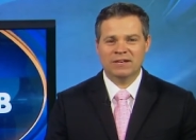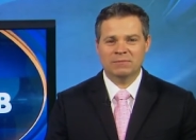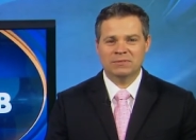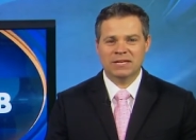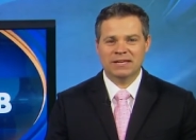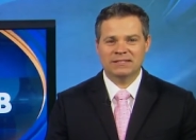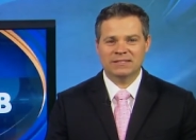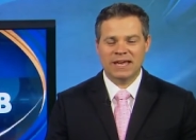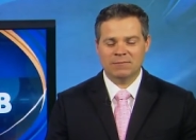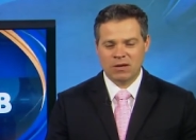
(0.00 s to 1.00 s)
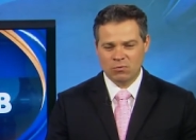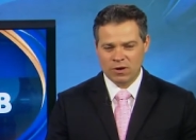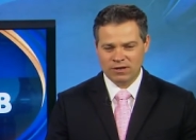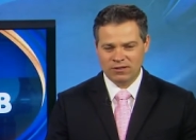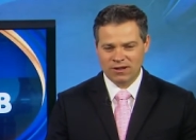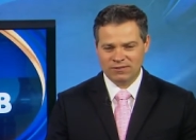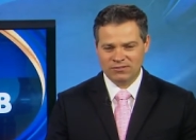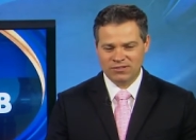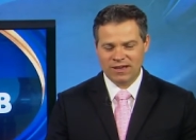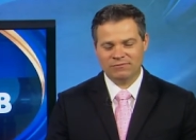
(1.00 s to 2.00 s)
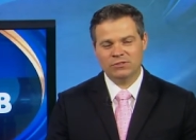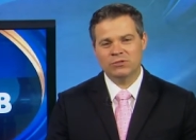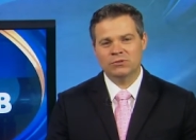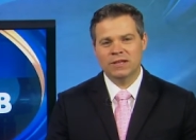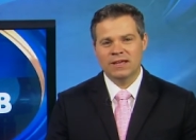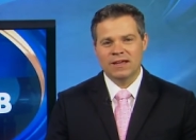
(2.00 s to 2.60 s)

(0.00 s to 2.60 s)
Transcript: update at about one o'clock this afternoon.